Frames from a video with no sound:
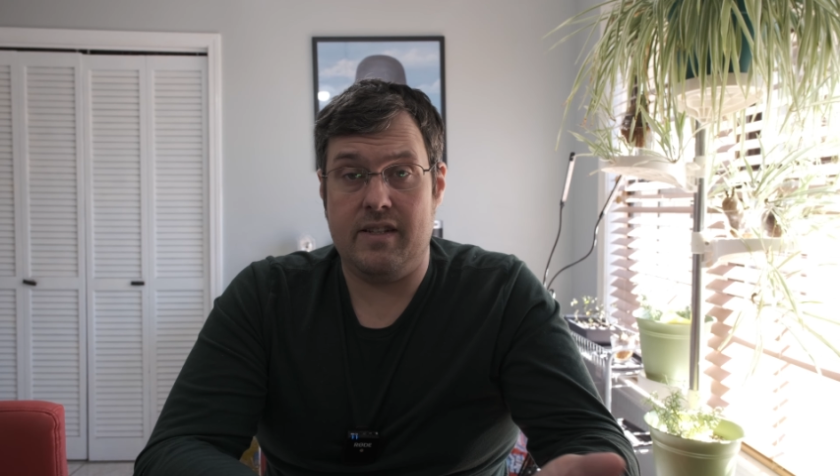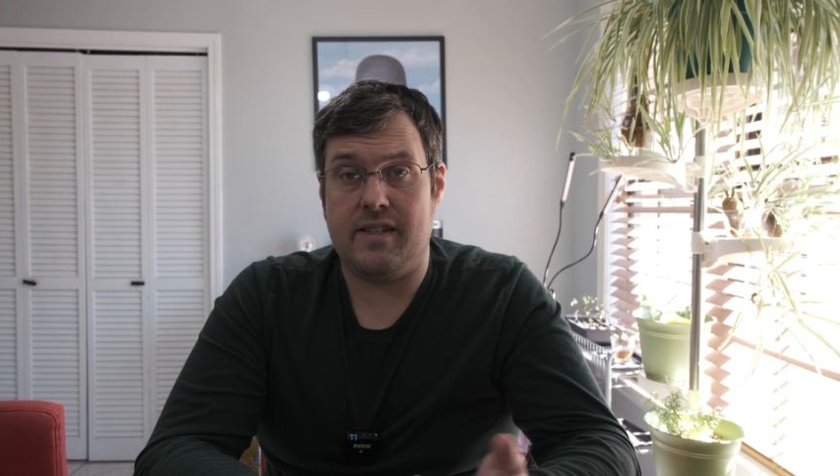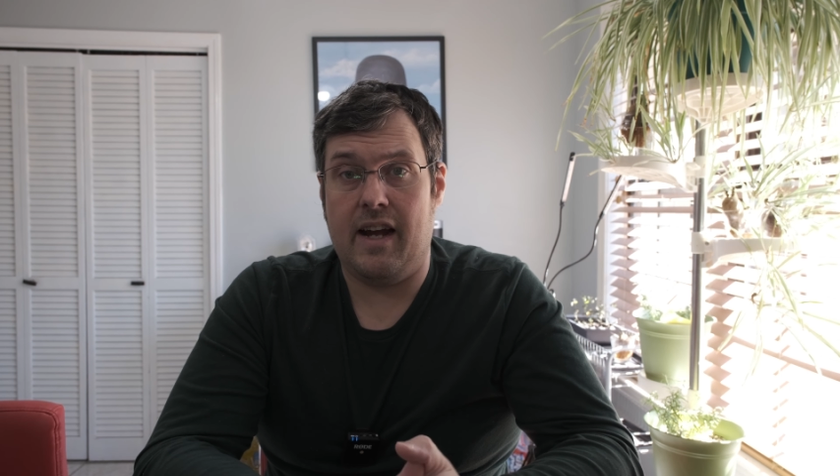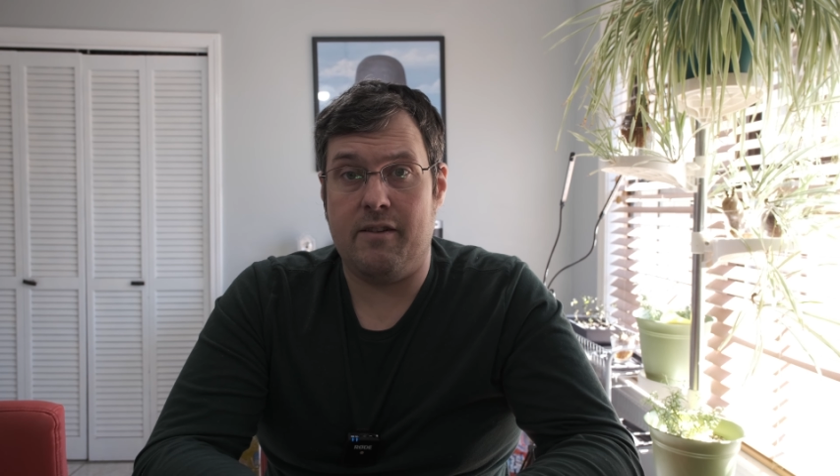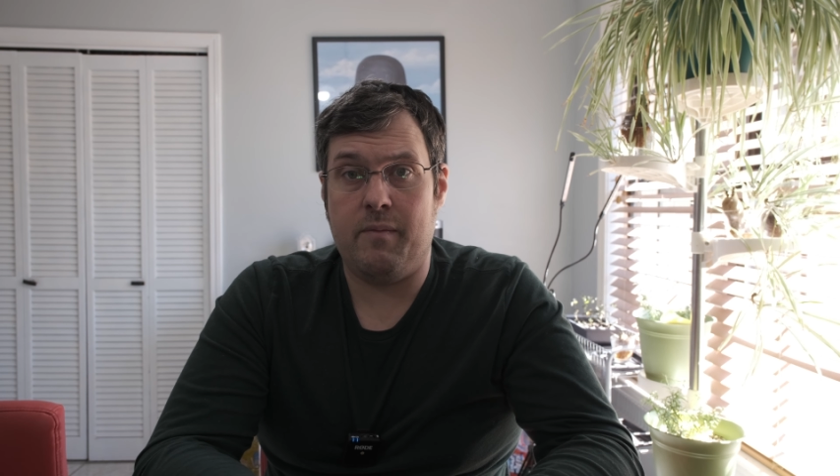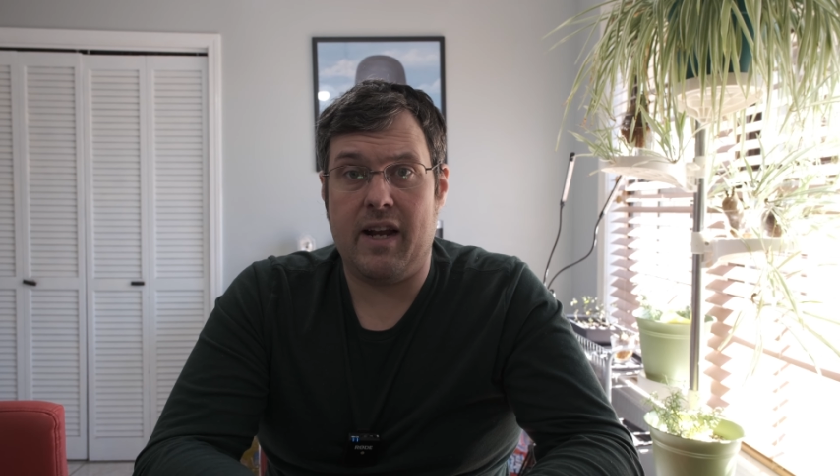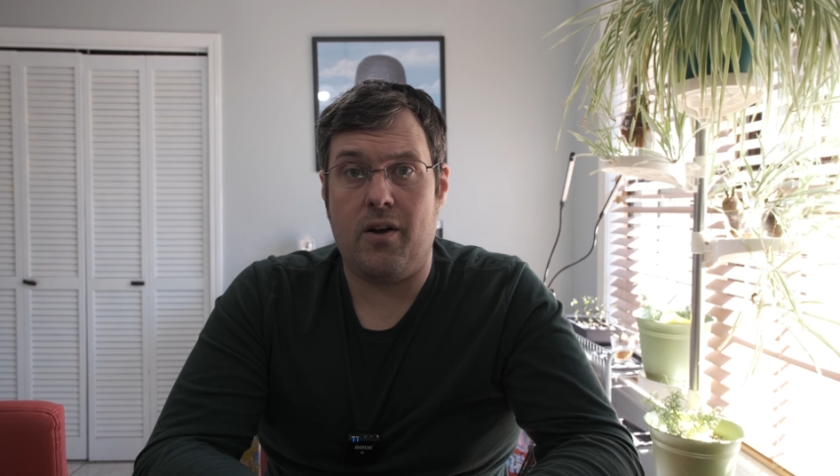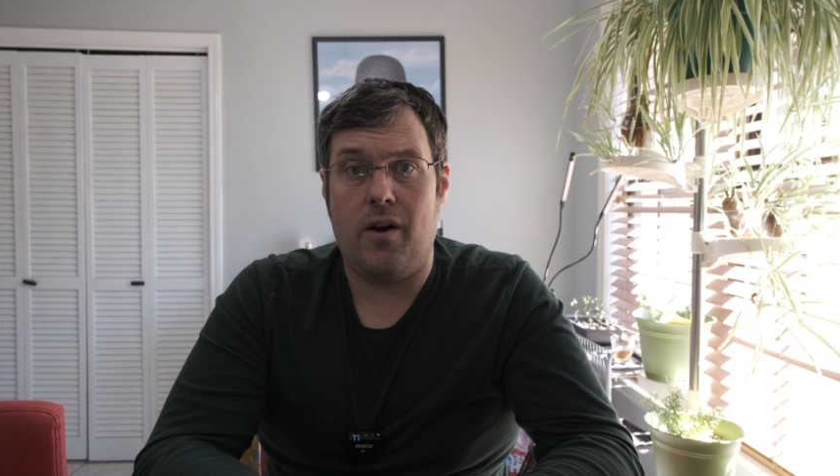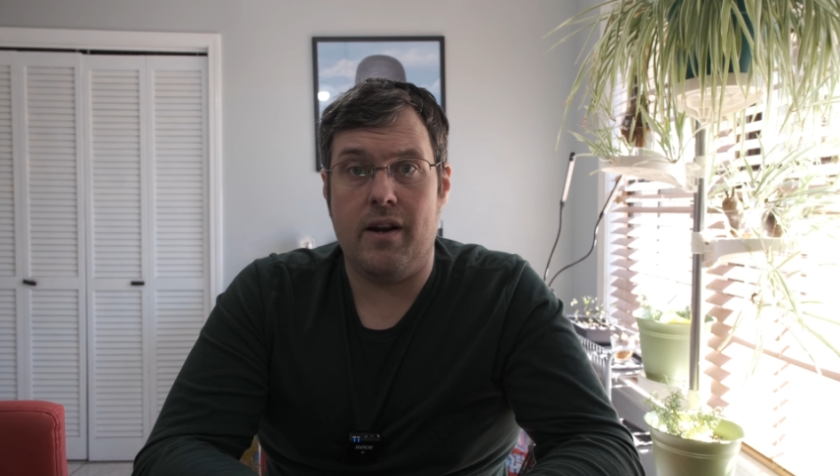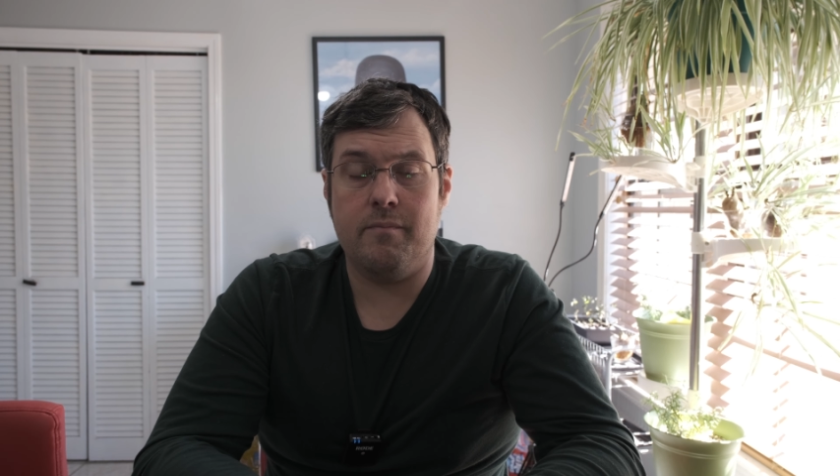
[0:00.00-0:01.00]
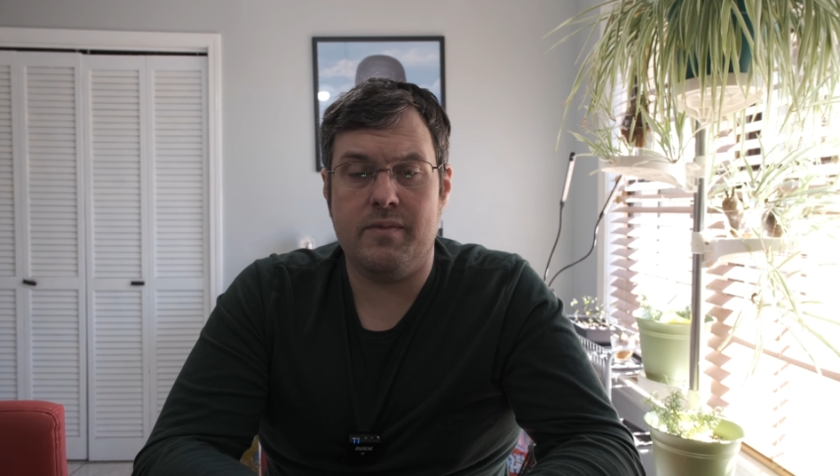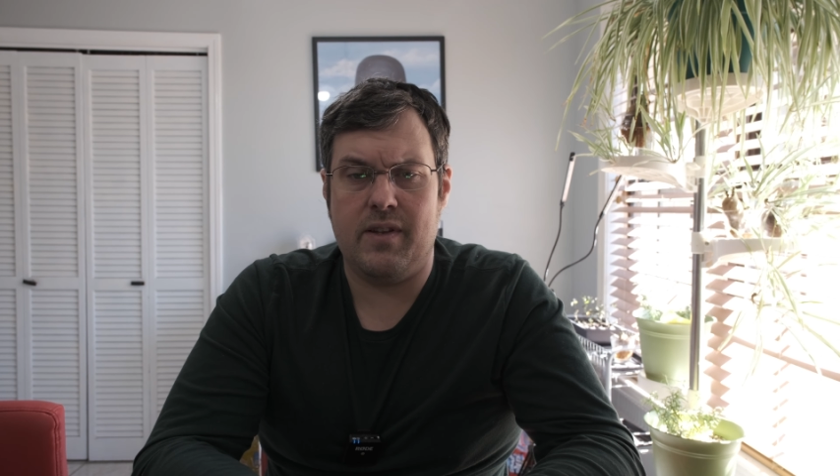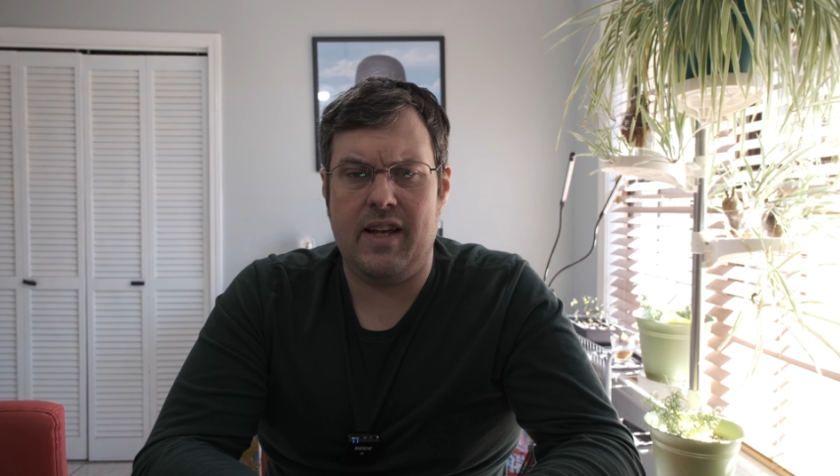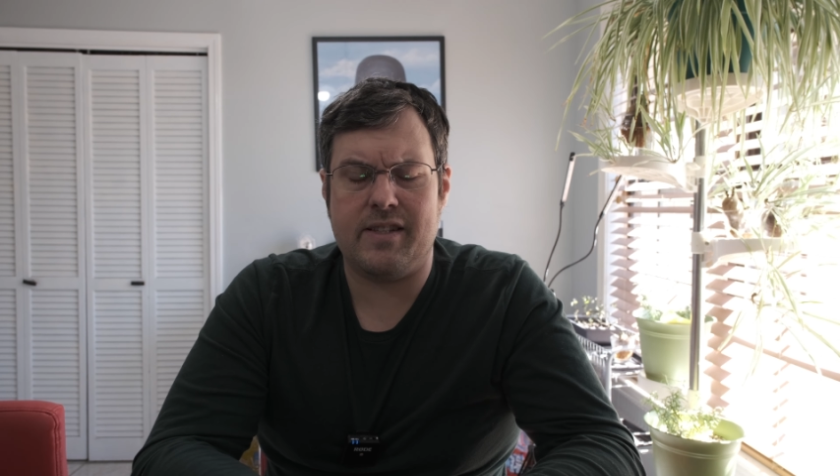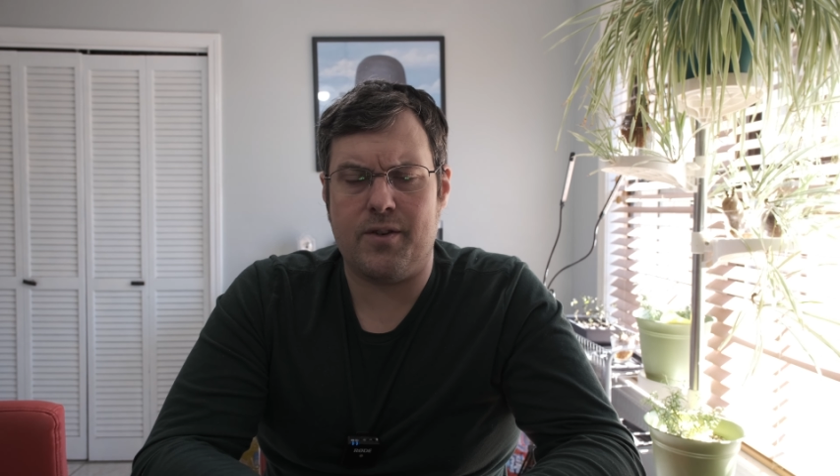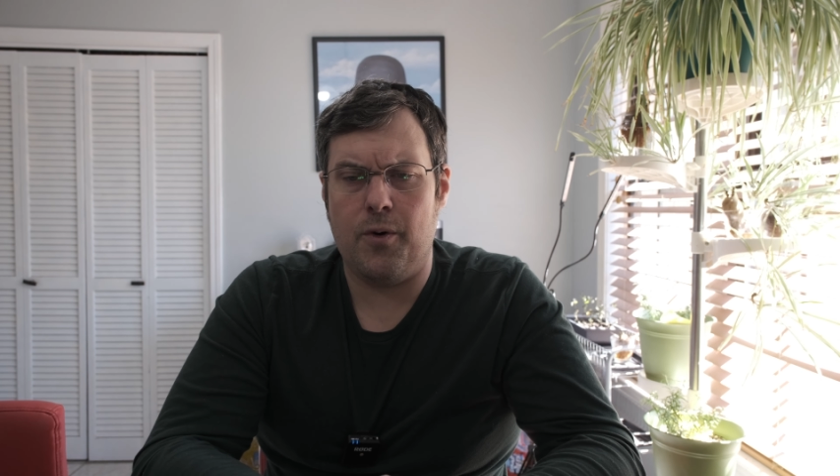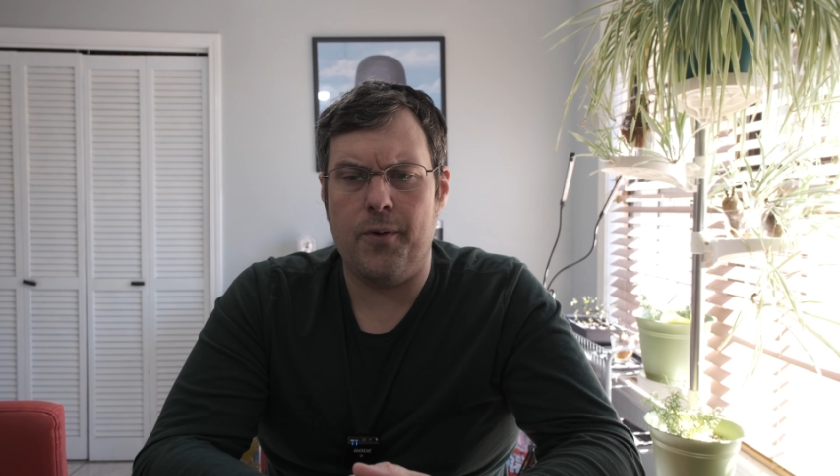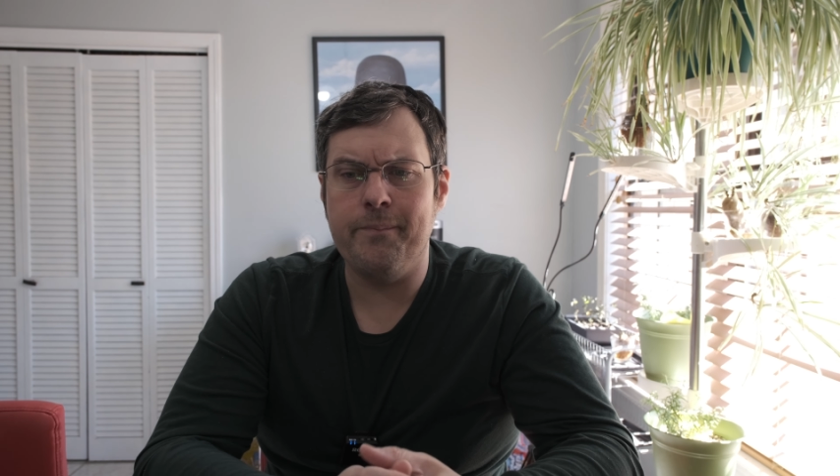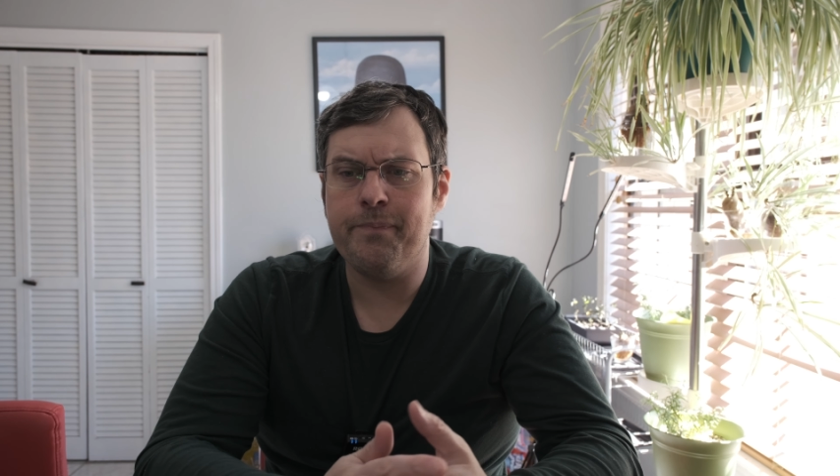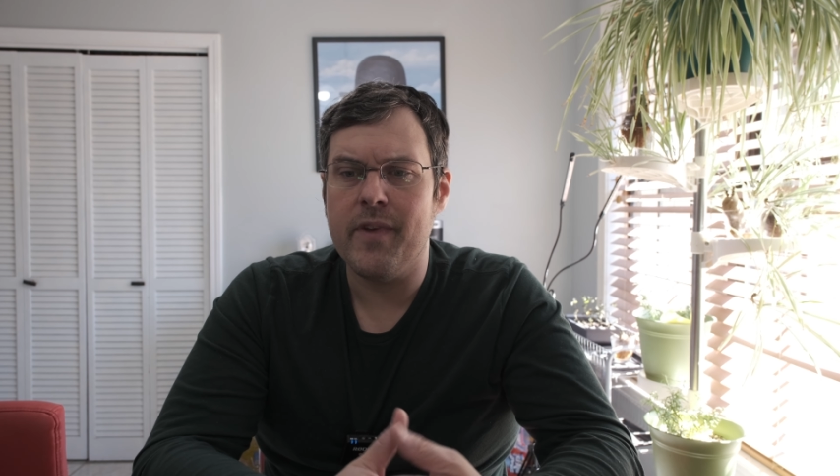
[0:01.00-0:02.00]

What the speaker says: inside of my car. So that's cool.